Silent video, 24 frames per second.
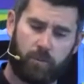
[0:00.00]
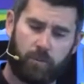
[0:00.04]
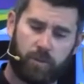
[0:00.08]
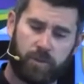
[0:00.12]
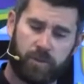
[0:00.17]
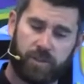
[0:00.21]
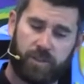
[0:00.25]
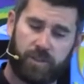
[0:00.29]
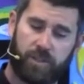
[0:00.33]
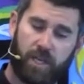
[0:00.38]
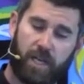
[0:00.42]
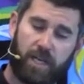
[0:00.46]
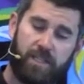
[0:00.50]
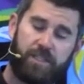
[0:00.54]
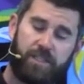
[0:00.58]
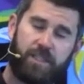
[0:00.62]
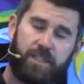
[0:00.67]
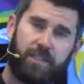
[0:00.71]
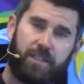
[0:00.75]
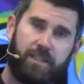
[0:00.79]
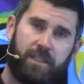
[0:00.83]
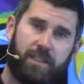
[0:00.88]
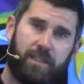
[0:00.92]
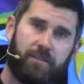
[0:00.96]
We're
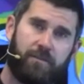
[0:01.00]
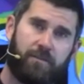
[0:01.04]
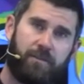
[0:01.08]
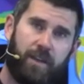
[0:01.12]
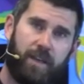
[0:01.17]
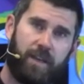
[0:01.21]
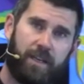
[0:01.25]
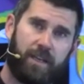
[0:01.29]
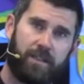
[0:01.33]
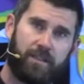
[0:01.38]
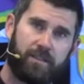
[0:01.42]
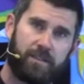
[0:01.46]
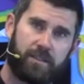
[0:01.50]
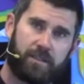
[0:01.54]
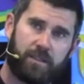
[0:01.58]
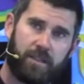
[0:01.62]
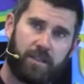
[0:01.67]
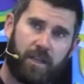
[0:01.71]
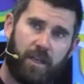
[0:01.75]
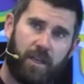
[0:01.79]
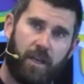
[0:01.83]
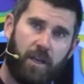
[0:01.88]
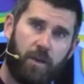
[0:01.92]
judging the events,